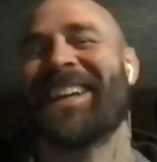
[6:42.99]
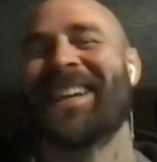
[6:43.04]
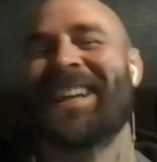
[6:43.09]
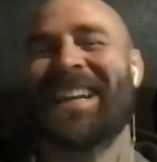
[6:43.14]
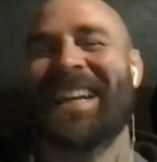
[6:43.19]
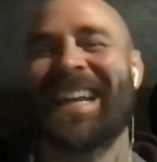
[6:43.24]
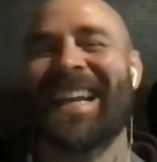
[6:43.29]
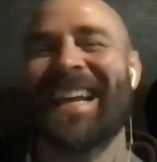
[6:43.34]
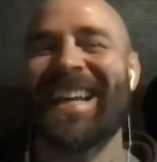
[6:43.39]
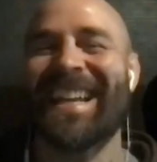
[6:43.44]

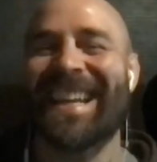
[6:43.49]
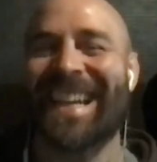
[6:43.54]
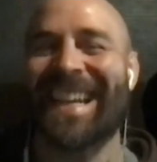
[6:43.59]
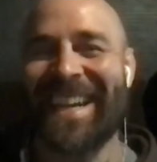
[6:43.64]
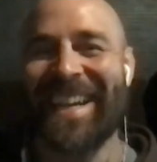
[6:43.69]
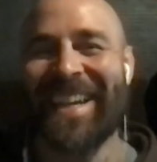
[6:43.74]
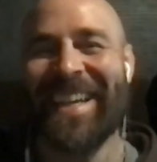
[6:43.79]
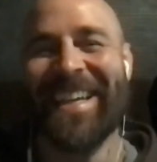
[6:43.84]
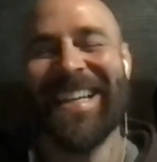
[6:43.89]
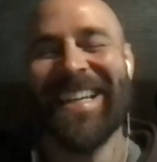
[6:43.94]

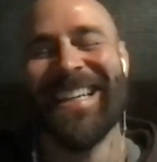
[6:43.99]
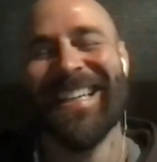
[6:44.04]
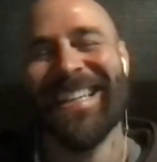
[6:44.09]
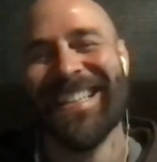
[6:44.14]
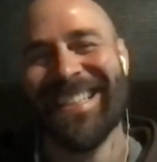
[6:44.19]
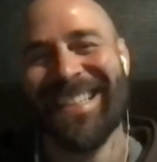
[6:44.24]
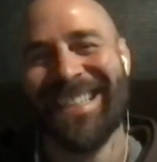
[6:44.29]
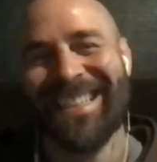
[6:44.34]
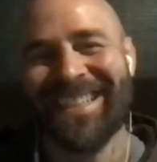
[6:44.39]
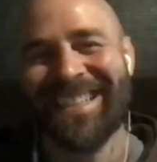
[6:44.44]

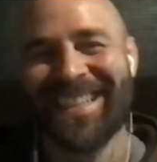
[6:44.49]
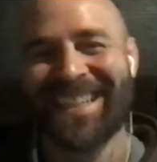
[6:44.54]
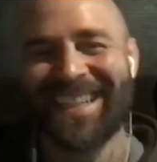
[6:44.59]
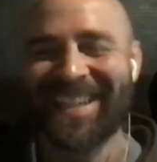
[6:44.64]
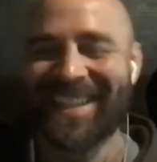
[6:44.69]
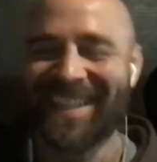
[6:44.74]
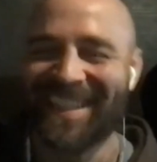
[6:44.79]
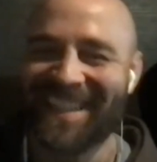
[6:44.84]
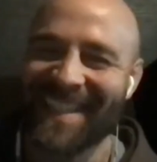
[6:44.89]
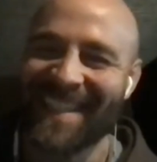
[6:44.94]

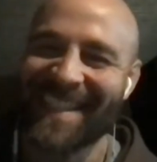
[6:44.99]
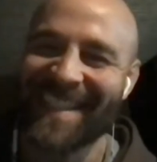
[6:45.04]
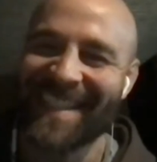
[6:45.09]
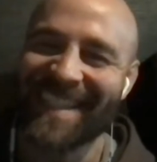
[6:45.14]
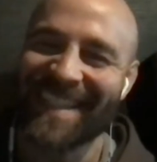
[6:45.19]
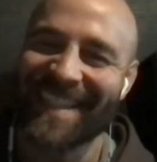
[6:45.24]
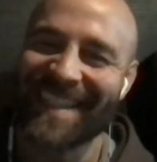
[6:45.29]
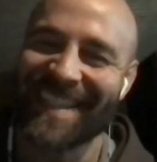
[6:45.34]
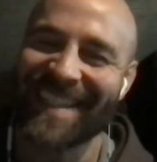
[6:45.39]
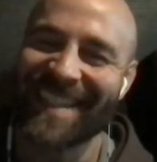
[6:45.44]

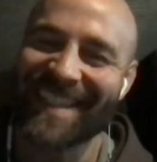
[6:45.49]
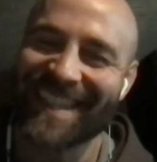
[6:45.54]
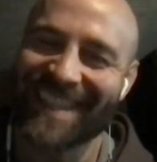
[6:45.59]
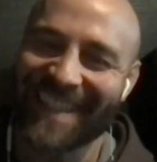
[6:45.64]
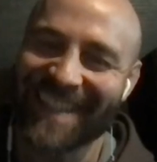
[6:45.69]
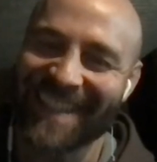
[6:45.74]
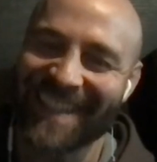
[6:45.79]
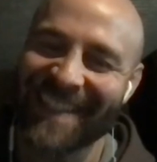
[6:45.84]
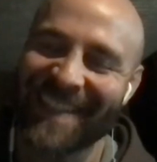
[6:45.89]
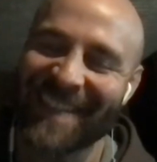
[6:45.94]

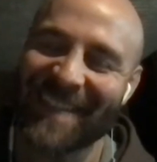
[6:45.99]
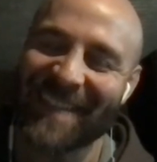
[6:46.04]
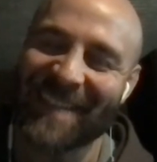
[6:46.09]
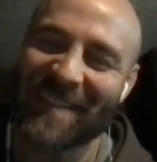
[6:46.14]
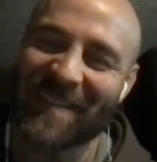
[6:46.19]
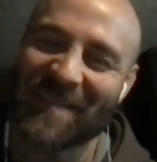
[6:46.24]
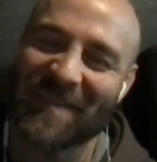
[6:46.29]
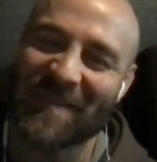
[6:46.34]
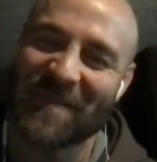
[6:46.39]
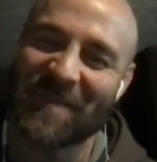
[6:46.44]

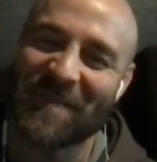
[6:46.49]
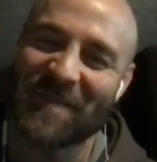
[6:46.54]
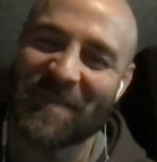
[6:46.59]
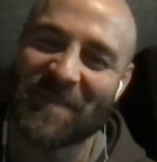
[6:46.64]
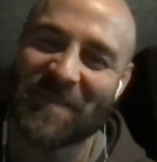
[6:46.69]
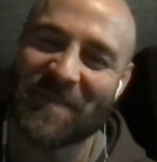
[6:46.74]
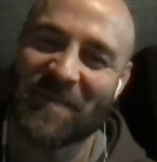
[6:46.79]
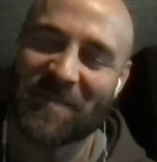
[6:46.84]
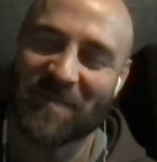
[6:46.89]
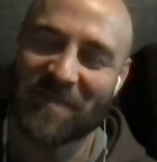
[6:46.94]

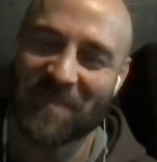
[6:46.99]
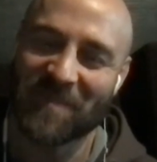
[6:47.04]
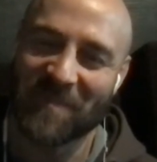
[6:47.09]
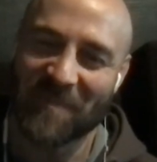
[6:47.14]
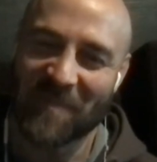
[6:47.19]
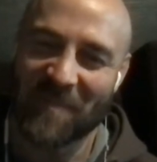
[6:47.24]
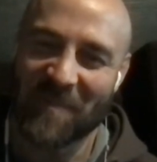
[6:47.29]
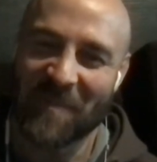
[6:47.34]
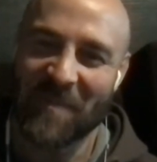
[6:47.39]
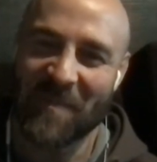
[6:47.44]

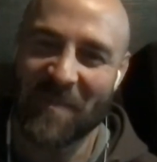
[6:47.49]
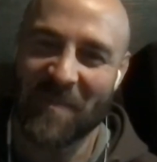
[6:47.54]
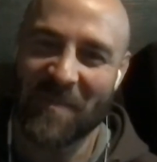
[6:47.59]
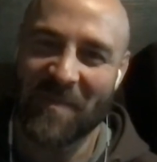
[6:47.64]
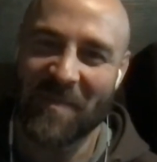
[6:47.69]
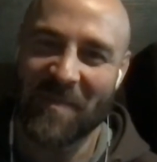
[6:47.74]
This person isn't speaking.